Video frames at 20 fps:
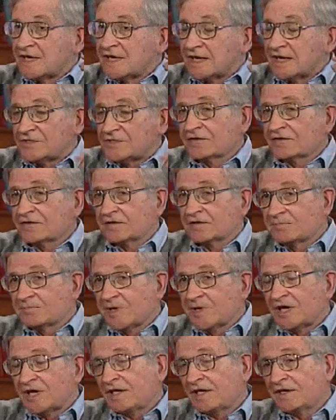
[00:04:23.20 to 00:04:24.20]
As for
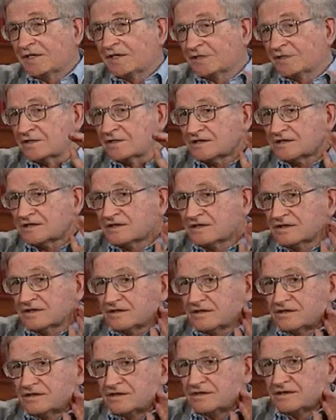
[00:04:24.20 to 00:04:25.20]
politics,
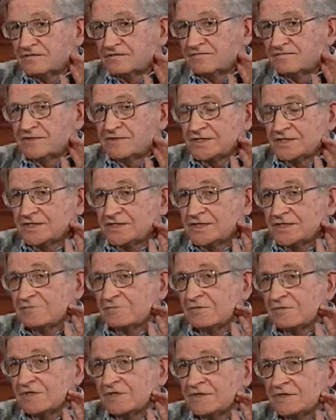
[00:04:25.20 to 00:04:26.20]
his
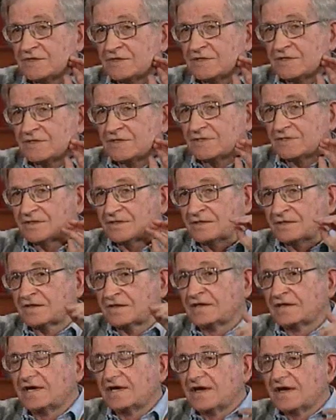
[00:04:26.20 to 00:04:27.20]
position was
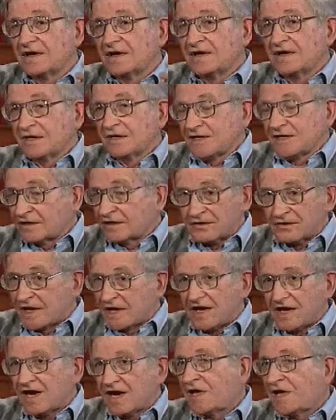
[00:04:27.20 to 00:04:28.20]
that until
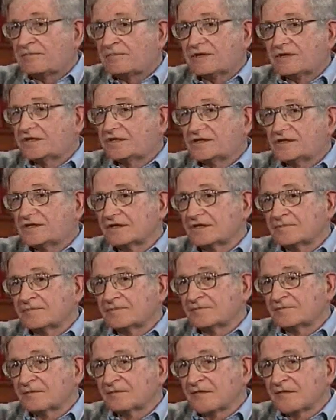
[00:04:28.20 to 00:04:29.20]
that happens,
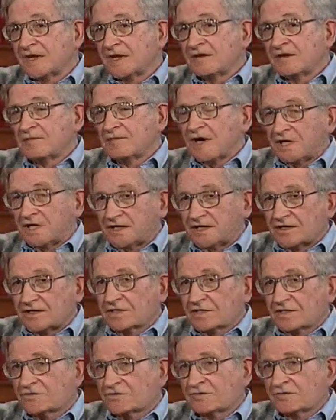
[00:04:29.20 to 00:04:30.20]

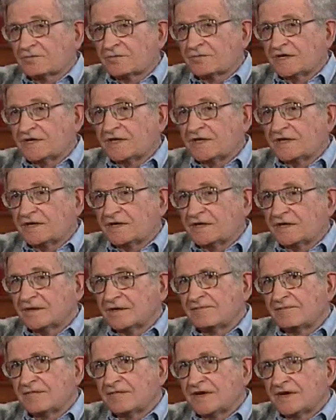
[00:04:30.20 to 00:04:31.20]
politics will be
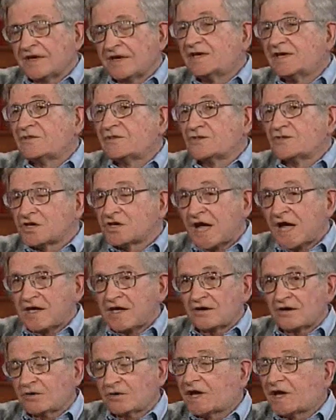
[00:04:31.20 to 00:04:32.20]
the
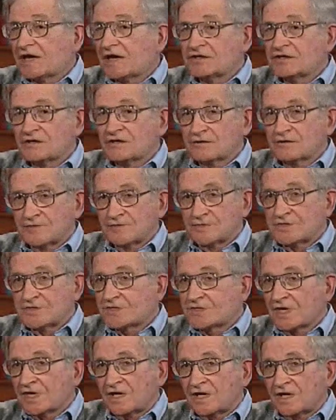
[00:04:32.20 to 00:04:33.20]
shadow cast over
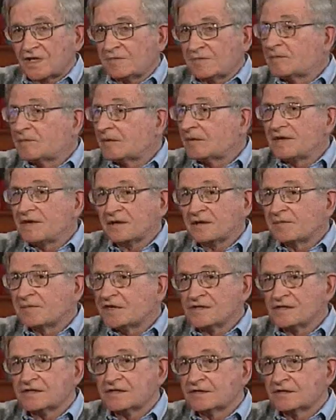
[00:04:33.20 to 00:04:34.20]
society by big
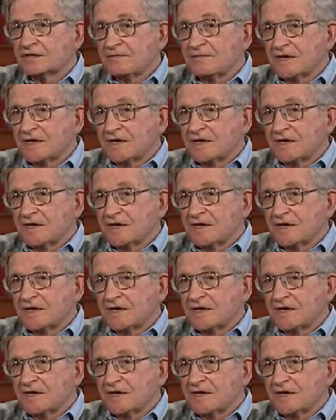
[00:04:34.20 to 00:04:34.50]
business.